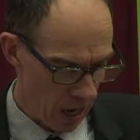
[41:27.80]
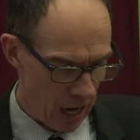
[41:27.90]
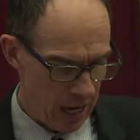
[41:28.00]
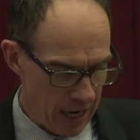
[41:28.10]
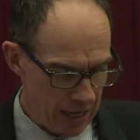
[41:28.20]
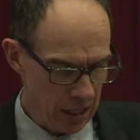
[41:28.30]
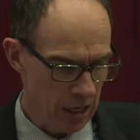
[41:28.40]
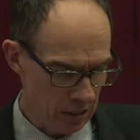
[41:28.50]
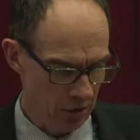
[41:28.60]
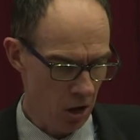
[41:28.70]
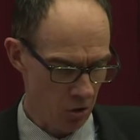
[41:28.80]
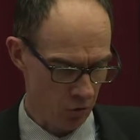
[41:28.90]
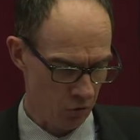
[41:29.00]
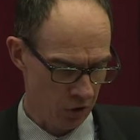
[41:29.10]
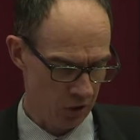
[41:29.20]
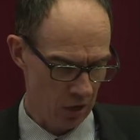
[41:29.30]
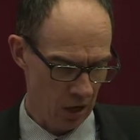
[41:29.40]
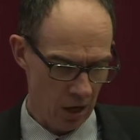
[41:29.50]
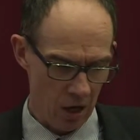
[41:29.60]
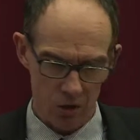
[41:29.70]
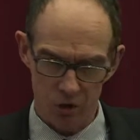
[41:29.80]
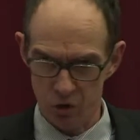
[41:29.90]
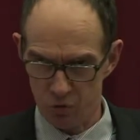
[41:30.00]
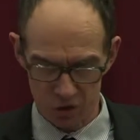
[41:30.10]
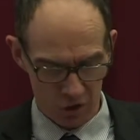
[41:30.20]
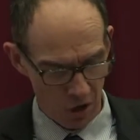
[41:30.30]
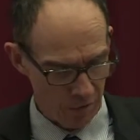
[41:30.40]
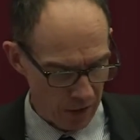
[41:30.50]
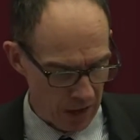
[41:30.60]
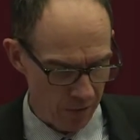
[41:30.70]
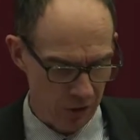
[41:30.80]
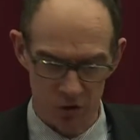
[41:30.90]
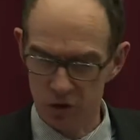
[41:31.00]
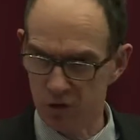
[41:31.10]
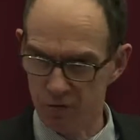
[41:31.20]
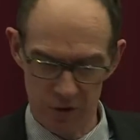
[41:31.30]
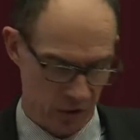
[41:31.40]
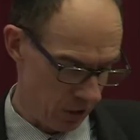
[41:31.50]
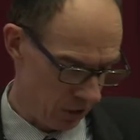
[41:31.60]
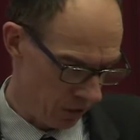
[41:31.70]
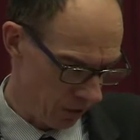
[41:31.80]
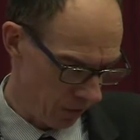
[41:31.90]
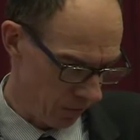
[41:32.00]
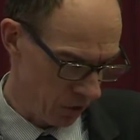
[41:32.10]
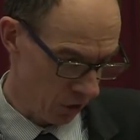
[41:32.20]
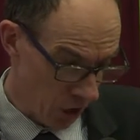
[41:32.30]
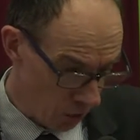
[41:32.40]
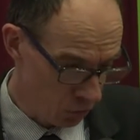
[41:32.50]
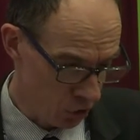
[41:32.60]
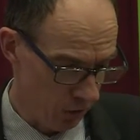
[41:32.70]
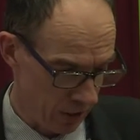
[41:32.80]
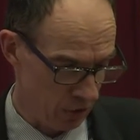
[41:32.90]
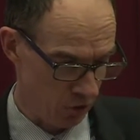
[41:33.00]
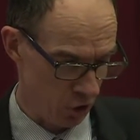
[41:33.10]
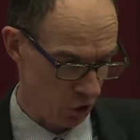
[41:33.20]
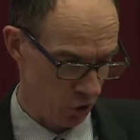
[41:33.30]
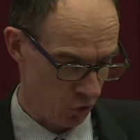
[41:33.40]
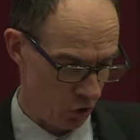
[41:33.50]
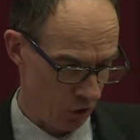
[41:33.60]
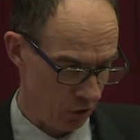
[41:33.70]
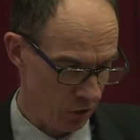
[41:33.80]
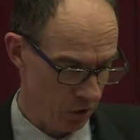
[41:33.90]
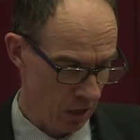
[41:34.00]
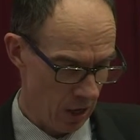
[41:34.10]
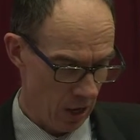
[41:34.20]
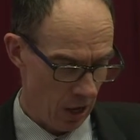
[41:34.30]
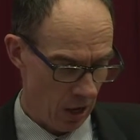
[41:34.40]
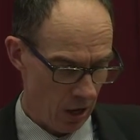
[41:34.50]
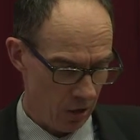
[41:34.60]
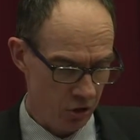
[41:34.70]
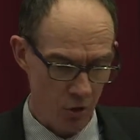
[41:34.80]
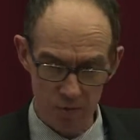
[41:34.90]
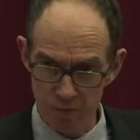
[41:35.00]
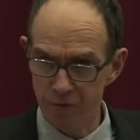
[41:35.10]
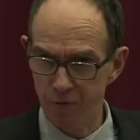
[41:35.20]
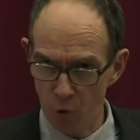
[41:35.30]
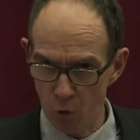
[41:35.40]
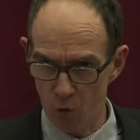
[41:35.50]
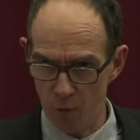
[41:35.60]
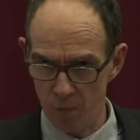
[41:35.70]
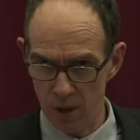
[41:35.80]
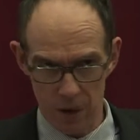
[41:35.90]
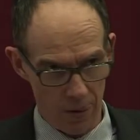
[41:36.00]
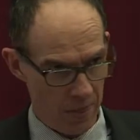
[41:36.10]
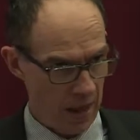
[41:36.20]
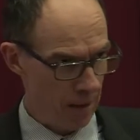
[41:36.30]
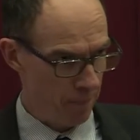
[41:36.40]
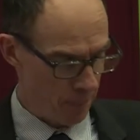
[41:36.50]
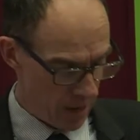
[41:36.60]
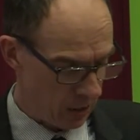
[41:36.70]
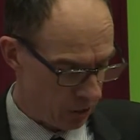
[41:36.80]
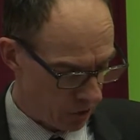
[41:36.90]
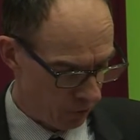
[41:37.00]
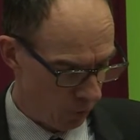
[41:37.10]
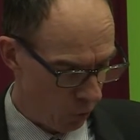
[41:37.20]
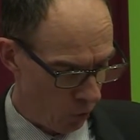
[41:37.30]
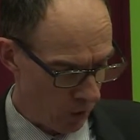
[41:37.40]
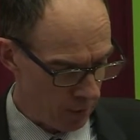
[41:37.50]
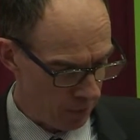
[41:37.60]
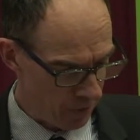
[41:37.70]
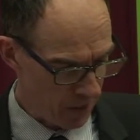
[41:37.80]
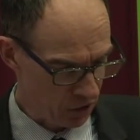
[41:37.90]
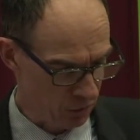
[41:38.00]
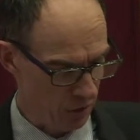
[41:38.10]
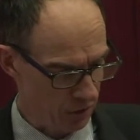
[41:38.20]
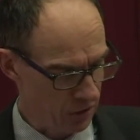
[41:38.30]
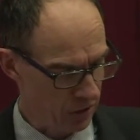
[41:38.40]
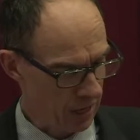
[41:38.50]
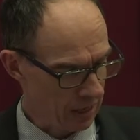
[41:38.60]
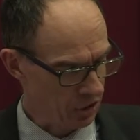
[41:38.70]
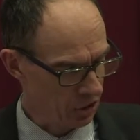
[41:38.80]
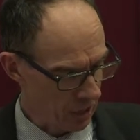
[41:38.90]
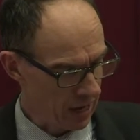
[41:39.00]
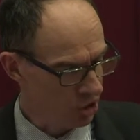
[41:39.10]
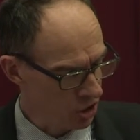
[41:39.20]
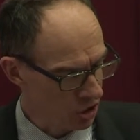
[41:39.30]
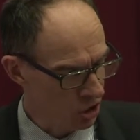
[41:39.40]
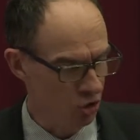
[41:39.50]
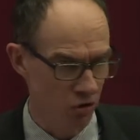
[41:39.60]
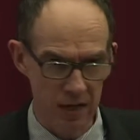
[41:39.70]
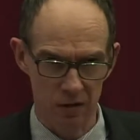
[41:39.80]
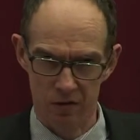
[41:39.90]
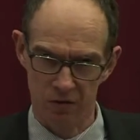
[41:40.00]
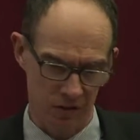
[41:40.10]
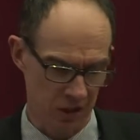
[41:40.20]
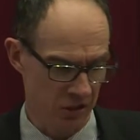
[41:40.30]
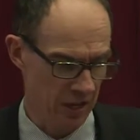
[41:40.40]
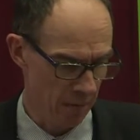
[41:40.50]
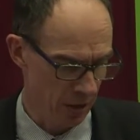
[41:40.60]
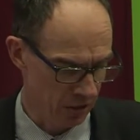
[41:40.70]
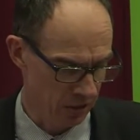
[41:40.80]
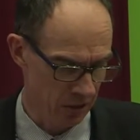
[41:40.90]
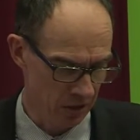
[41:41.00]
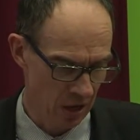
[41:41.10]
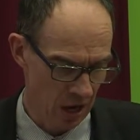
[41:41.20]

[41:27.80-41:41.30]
linking those to survey evidence of visits to cultural institutions to inform their bids for investments. And that's actually strengthened DCMS's